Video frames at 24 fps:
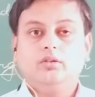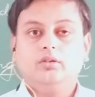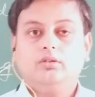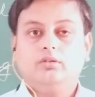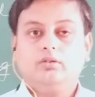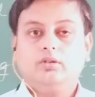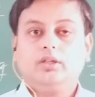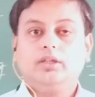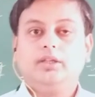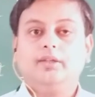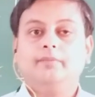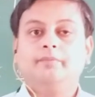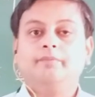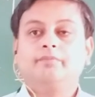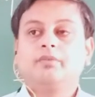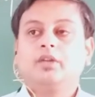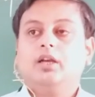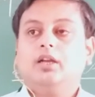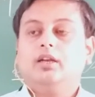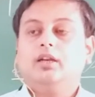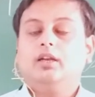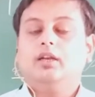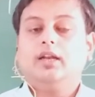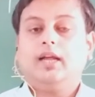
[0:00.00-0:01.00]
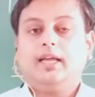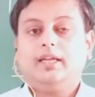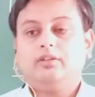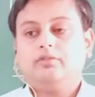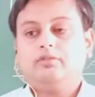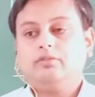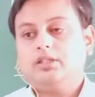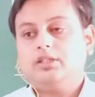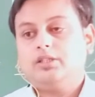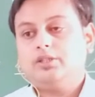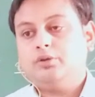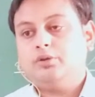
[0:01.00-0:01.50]
Okay,
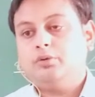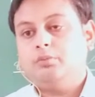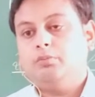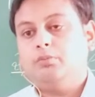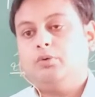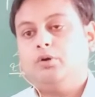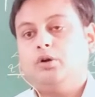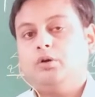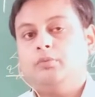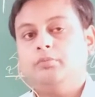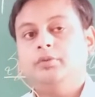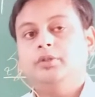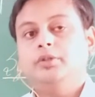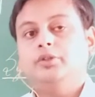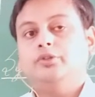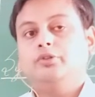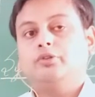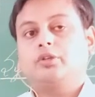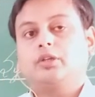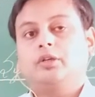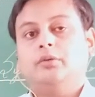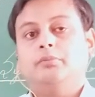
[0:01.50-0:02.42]
likewise, your